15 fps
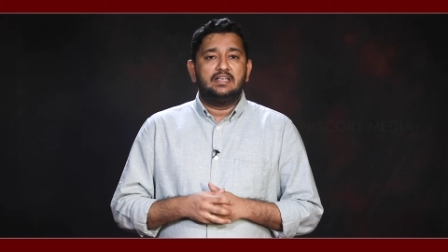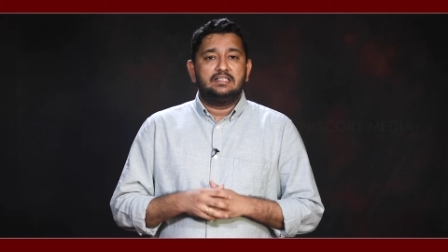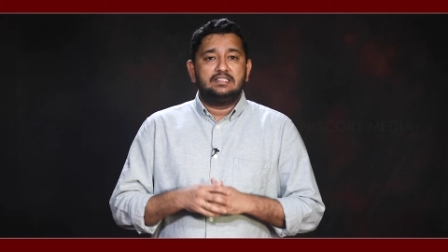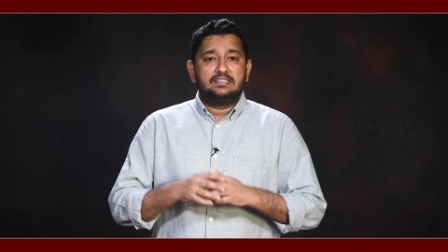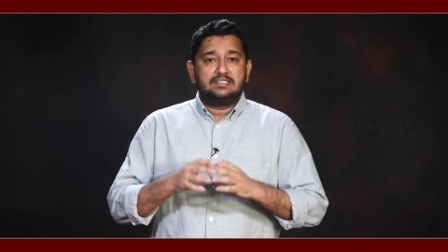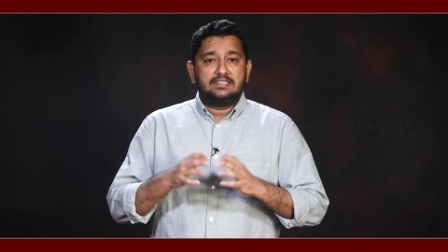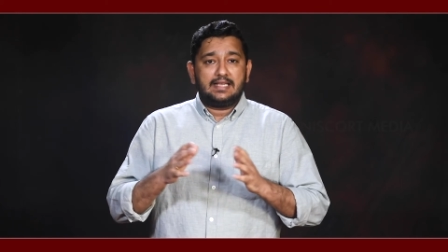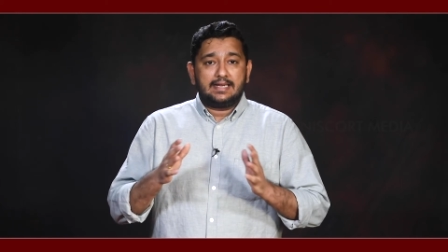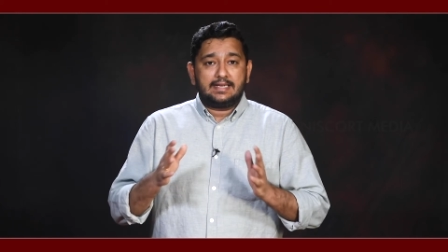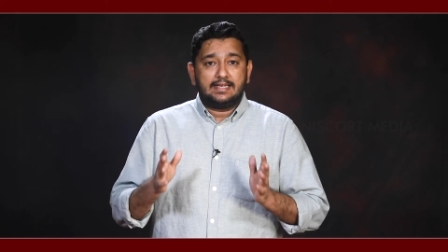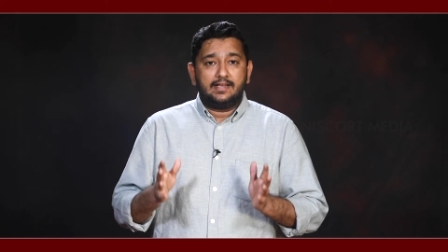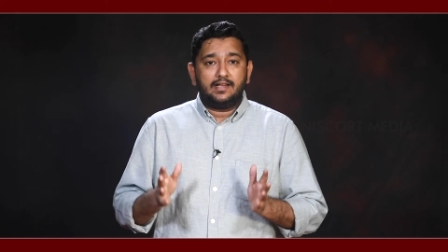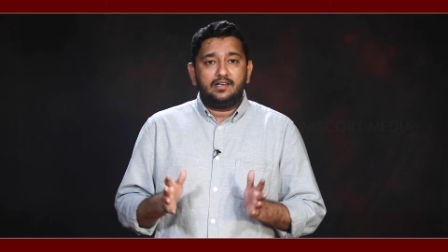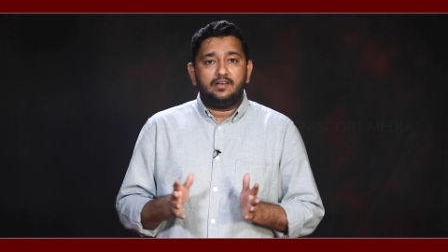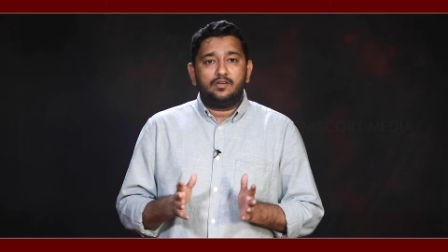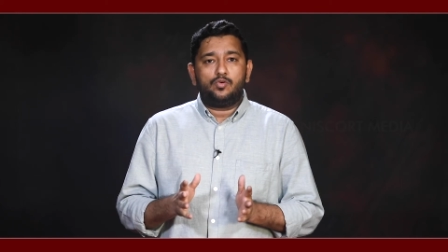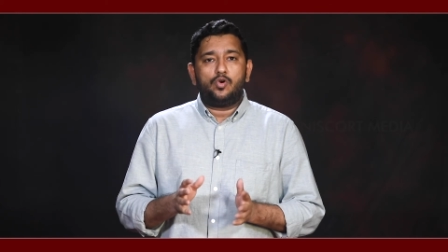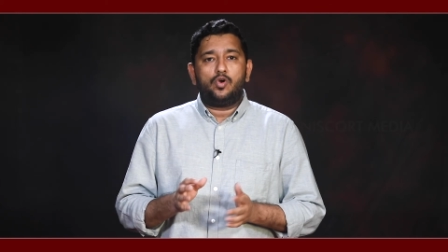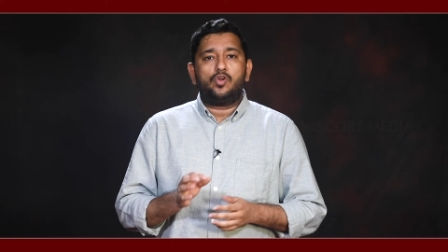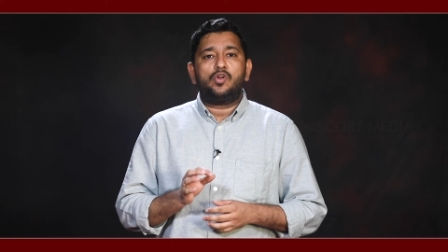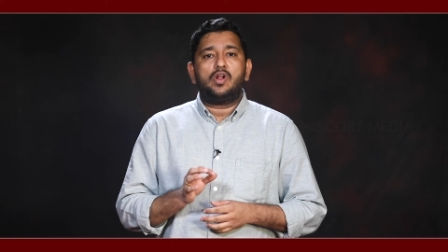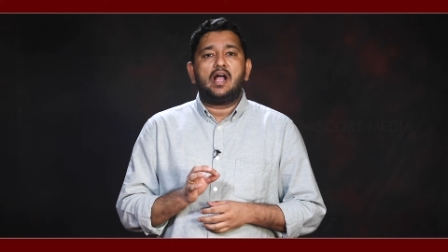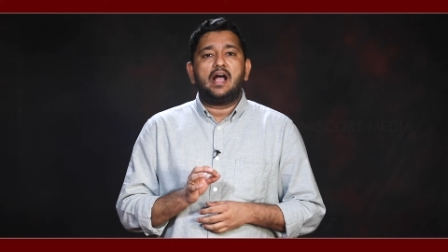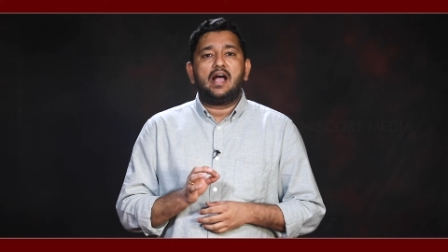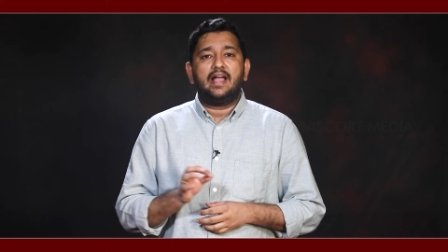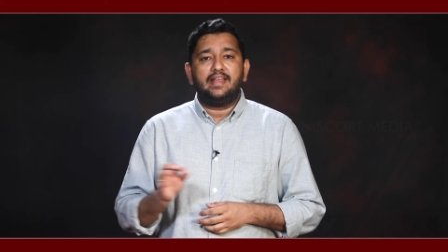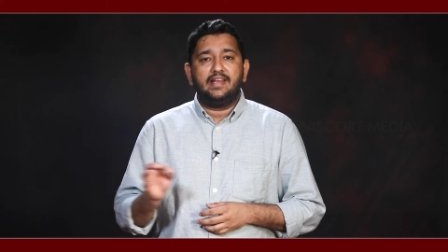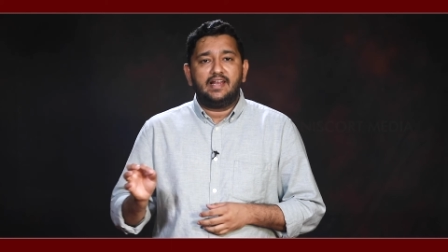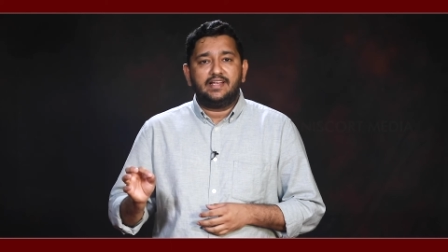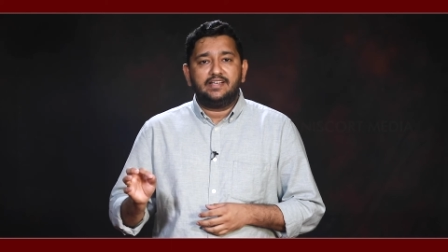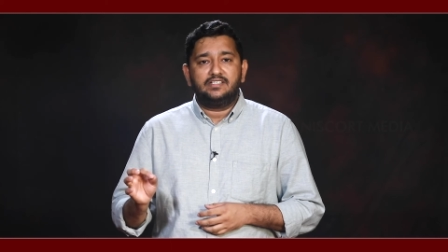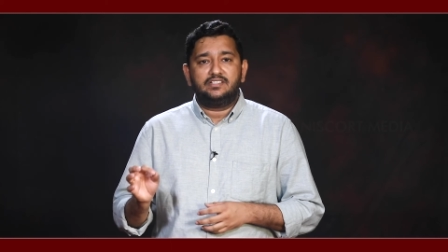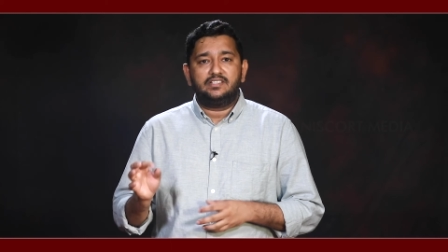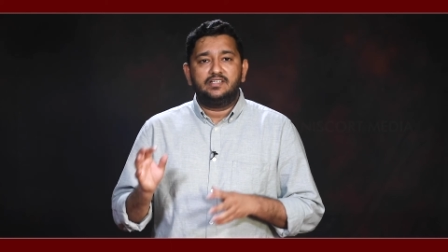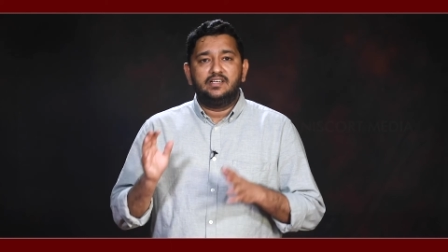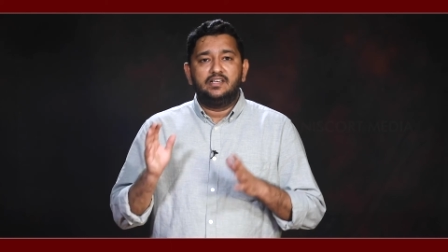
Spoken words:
Circle or highlight